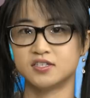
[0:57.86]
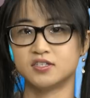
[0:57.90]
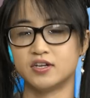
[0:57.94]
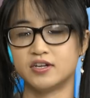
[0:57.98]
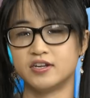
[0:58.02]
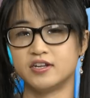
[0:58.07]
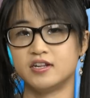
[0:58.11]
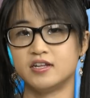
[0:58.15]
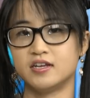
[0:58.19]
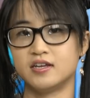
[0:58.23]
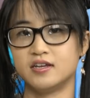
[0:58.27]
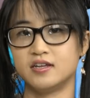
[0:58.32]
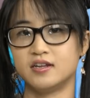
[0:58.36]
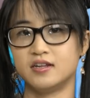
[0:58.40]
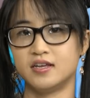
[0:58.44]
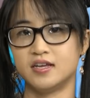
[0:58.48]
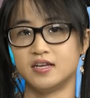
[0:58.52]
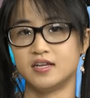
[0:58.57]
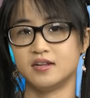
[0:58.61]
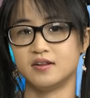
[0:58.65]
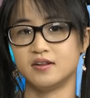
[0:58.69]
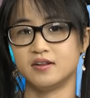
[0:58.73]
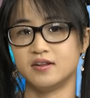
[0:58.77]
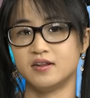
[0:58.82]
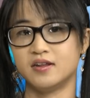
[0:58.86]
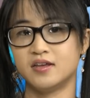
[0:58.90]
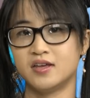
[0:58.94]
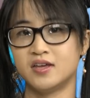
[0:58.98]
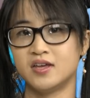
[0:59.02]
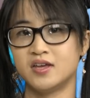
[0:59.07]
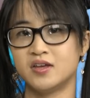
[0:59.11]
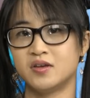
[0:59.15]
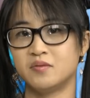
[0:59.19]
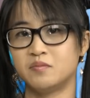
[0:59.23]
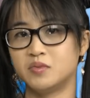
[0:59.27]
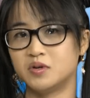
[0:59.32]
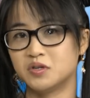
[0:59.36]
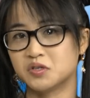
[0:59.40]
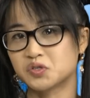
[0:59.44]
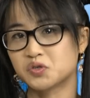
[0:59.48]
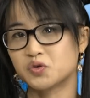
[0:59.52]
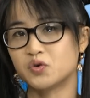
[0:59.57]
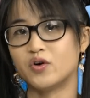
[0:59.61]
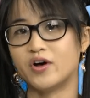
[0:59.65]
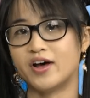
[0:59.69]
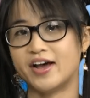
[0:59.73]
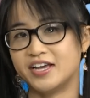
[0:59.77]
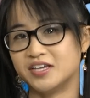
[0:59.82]
studied it in middle
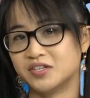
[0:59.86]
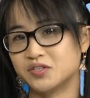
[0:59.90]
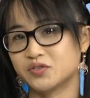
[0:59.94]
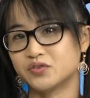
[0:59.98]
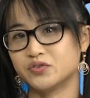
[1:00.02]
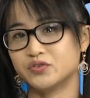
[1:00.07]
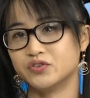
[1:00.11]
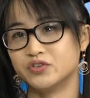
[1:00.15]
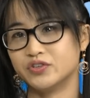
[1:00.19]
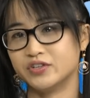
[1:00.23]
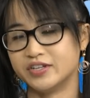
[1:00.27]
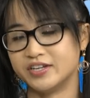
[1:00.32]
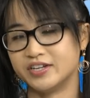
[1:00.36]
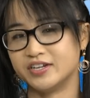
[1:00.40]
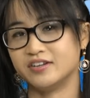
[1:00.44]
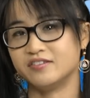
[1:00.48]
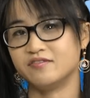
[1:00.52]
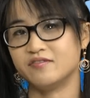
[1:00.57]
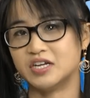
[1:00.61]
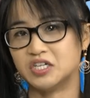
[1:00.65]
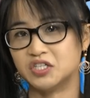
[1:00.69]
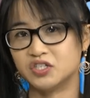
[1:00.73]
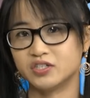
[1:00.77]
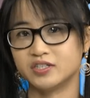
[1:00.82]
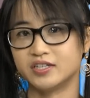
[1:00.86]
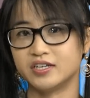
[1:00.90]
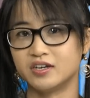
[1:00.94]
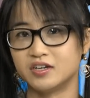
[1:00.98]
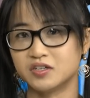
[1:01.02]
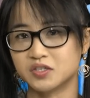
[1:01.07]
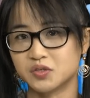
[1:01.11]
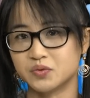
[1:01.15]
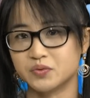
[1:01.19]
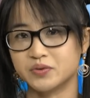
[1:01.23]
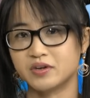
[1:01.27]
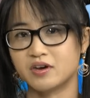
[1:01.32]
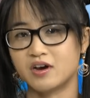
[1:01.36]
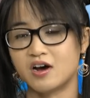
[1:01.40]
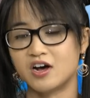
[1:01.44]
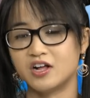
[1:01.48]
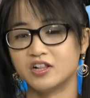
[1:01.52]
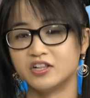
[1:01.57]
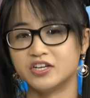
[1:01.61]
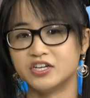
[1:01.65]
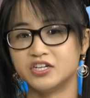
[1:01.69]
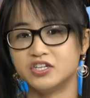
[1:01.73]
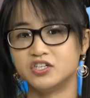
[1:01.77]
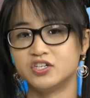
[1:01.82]
school, high school, and eventually also in
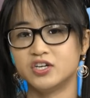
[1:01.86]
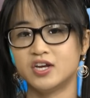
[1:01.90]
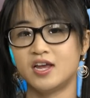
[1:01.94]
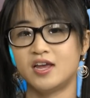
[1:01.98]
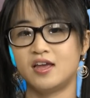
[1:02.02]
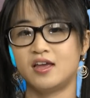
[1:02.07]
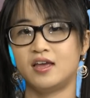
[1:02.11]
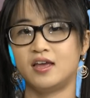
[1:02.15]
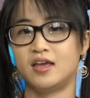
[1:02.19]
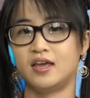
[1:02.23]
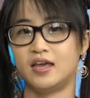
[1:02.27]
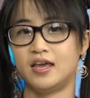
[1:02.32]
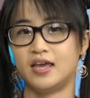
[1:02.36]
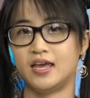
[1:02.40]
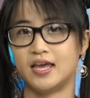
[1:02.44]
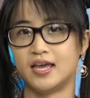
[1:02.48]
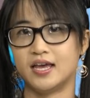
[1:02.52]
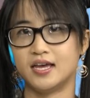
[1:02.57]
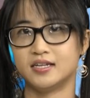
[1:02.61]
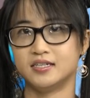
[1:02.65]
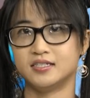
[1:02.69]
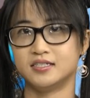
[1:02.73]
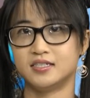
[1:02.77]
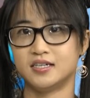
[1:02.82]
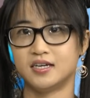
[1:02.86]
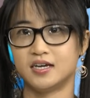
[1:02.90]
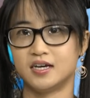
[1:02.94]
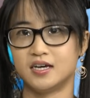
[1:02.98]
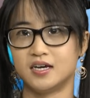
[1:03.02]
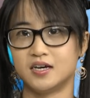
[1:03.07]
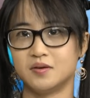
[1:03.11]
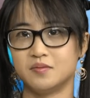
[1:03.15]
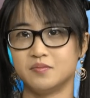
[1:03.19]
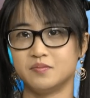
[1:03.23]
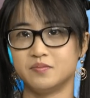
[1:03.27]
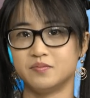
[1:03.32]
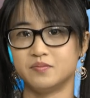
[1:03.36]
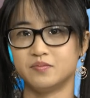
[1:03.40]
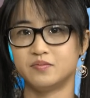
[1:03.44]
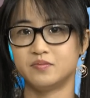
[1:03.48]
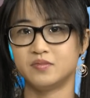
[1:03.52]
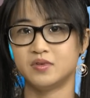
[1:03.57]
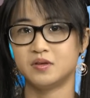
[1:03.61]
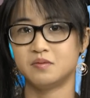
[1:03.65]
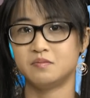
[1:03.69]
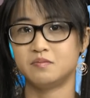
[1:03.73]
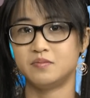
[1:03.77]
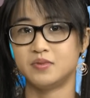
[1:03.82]
college. And
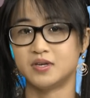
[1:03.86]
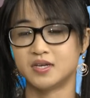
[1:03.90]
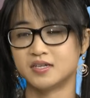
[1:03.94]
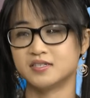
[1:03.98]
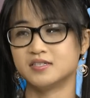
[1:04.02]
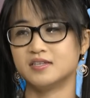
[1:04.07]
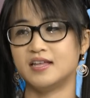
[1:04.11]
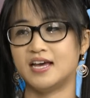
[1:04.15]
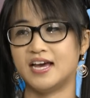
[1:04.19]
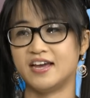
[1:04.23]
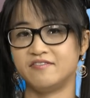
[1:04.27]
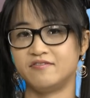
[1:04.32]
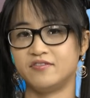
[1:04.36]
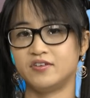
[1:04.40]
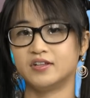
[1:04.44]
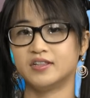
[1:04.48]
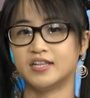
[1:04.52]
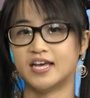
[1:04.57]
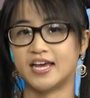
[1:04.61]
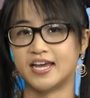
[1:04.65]
because I feel